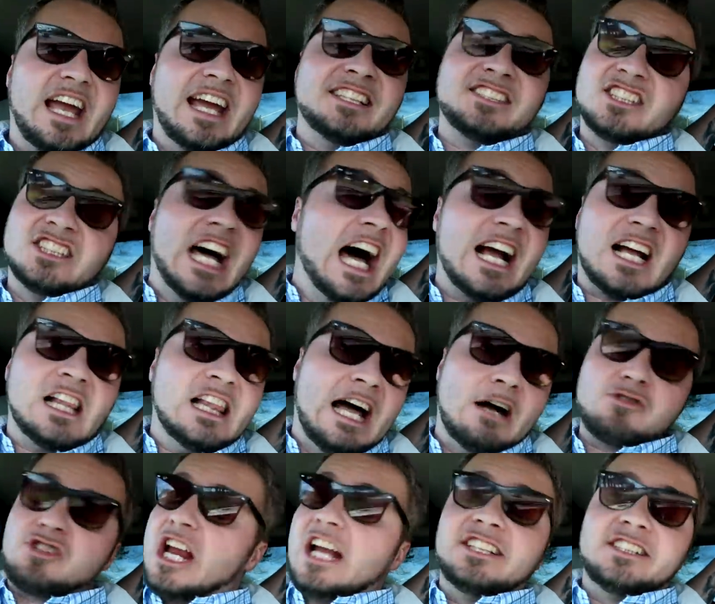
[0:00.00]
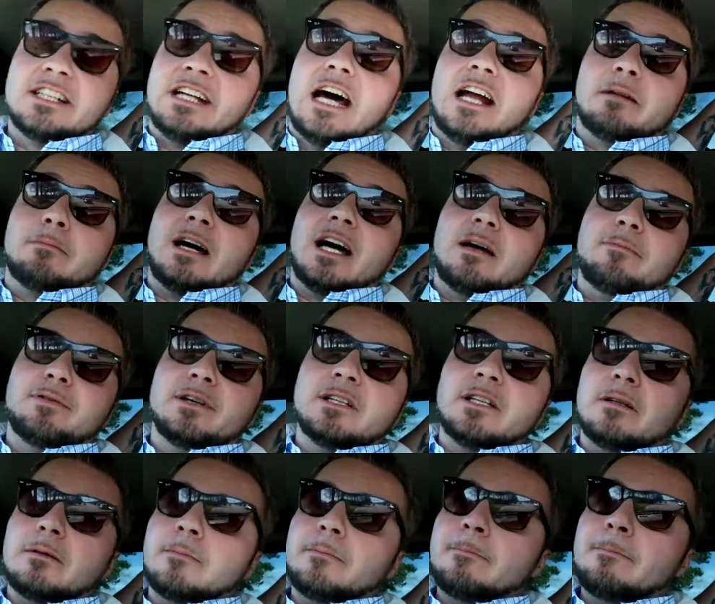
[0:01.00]
It's not clout chasing, not in my
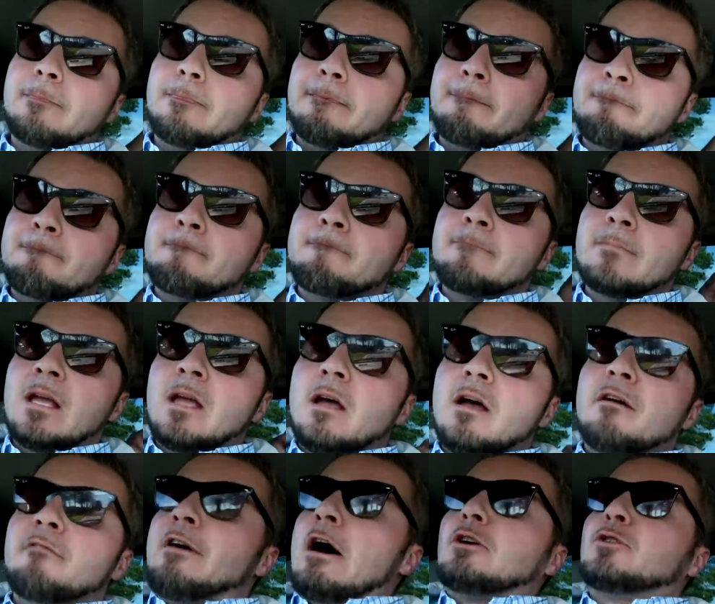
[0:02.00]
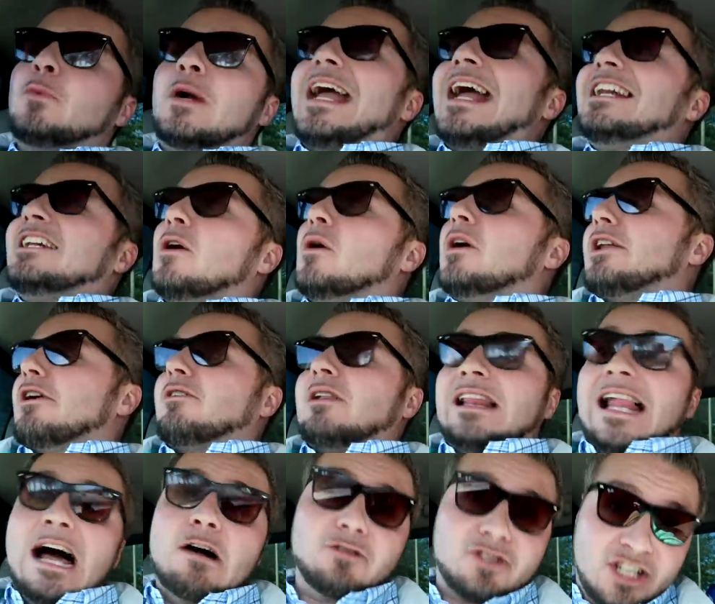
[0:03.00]
opinion. Folks, we ain't doing no
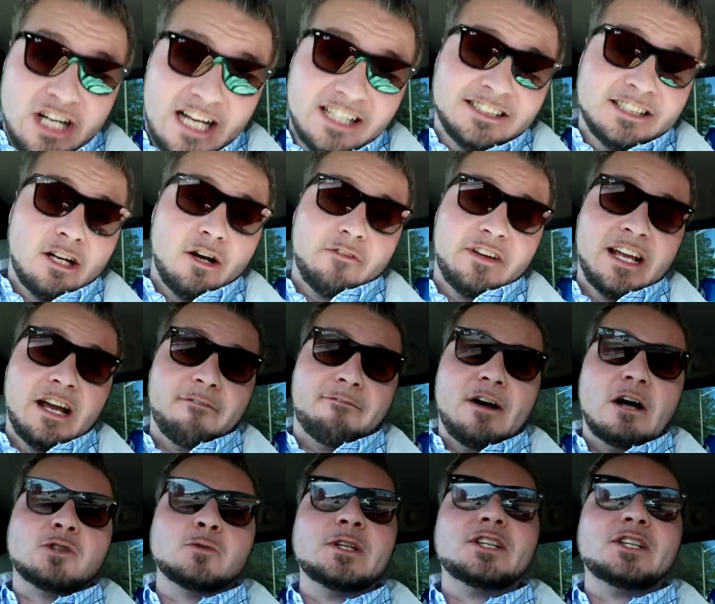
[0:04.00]
clout chasing over here, folks.